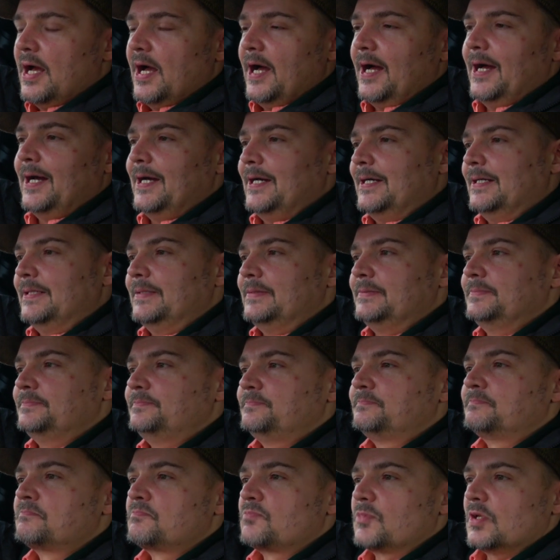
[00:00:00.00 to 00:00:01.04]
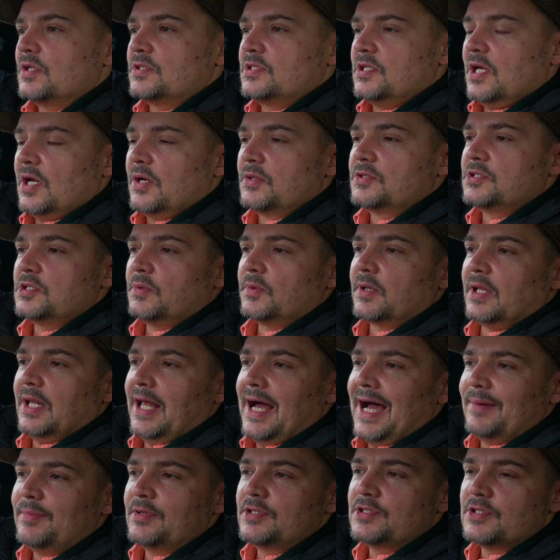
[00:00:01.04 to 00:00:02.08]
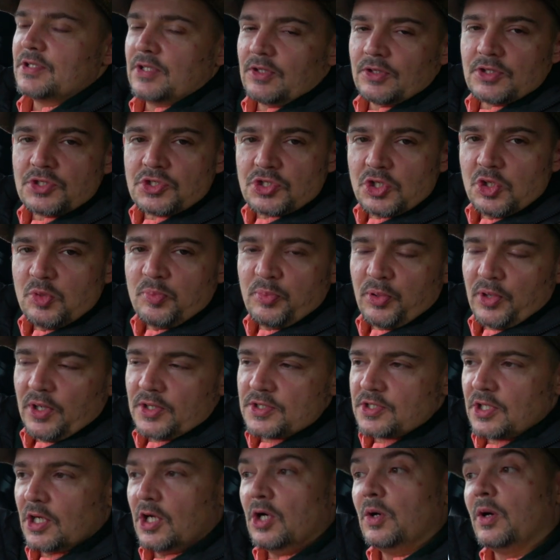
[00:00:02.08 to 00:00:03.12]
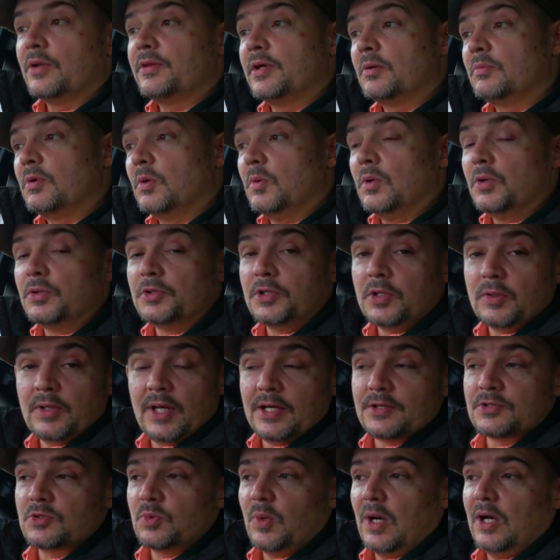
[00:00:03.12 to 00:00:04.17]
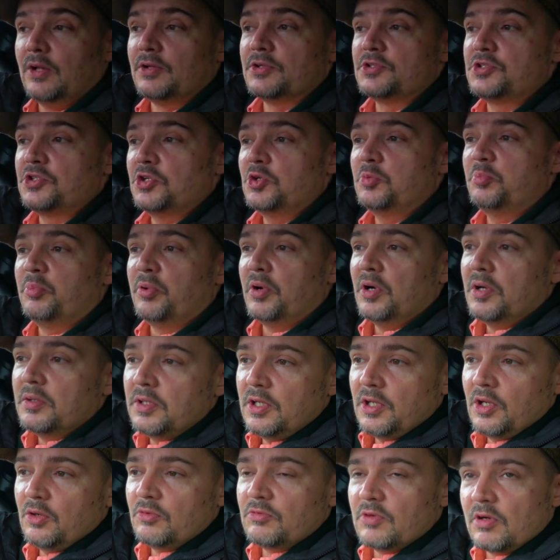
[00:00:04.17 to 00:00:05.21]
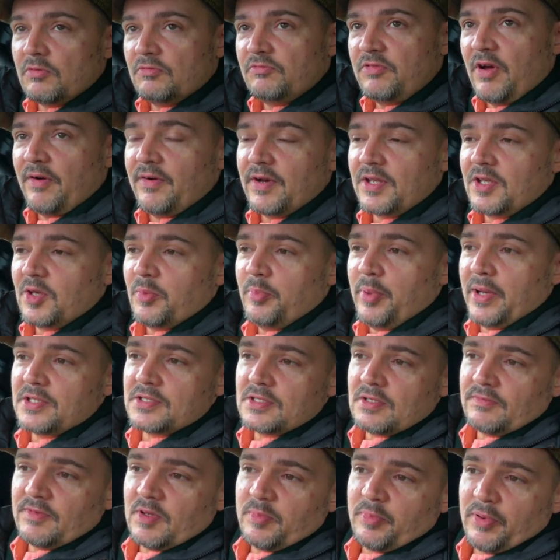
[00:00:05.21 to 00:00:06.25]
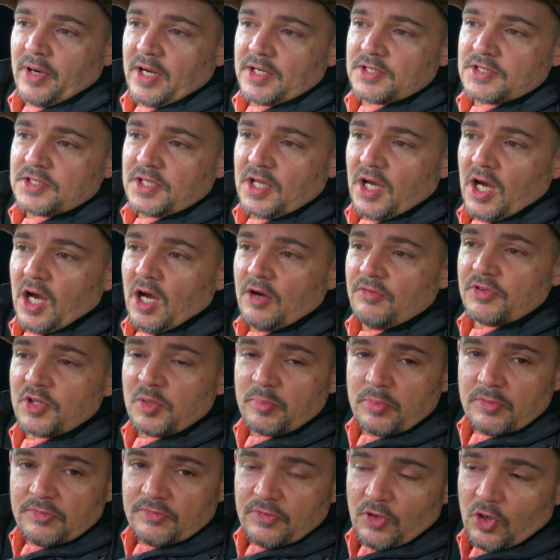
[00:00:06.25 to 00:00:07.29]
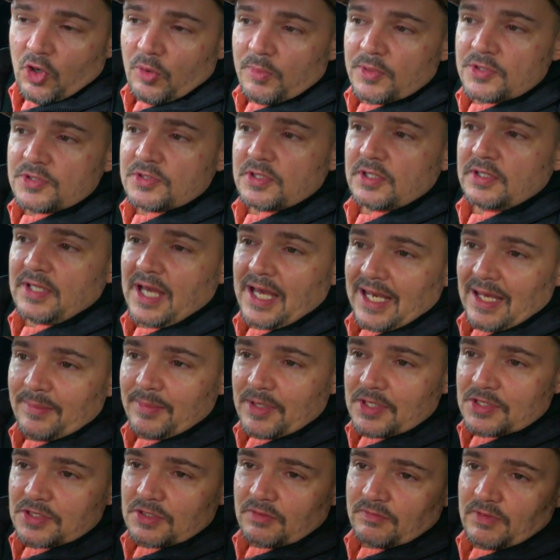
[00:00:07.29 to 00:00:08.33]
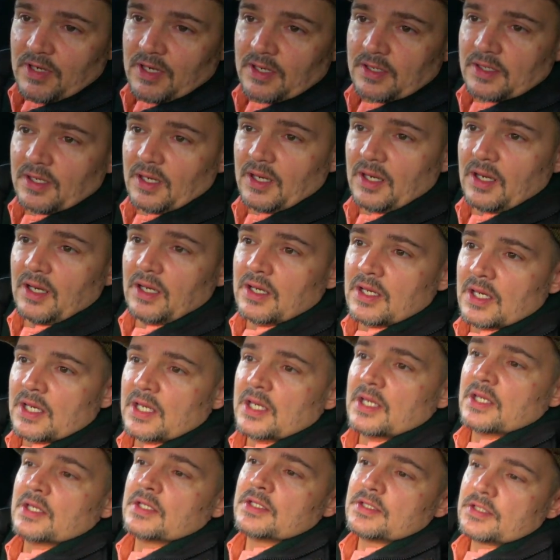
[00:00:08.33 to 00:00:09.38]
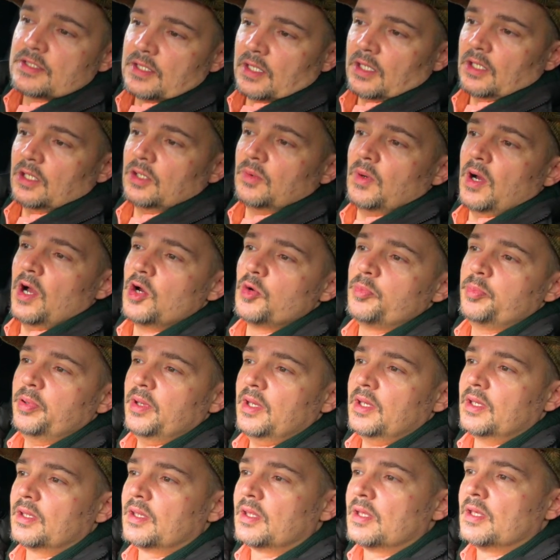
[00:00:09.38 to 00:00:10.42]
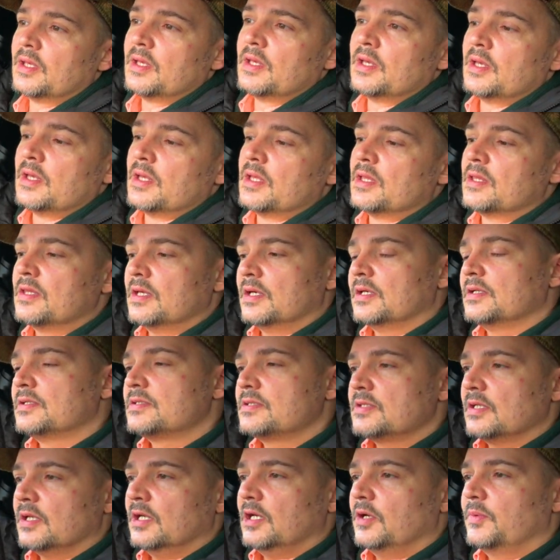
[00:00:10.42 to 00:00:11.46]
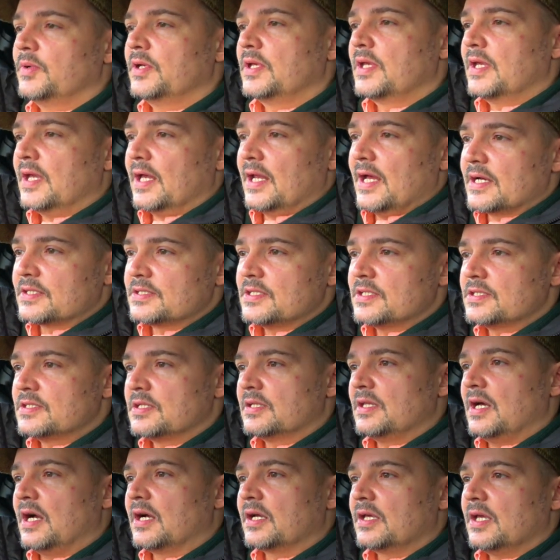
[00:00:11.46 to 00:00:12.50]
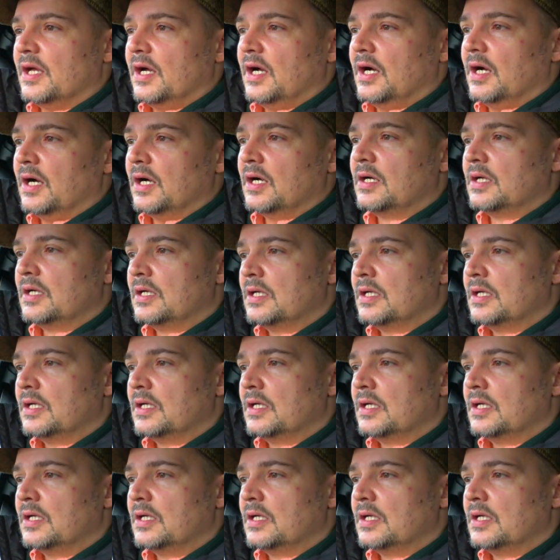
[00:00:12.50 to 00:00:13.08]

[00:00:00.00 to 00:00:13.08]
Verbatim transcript: Um, Toyota would like me to do the Supra, so I think we will do that as well. The Supra, you know, very competitively priced car for the performance and the dynamics of that car. So we're hoping that uh, we can get access to that car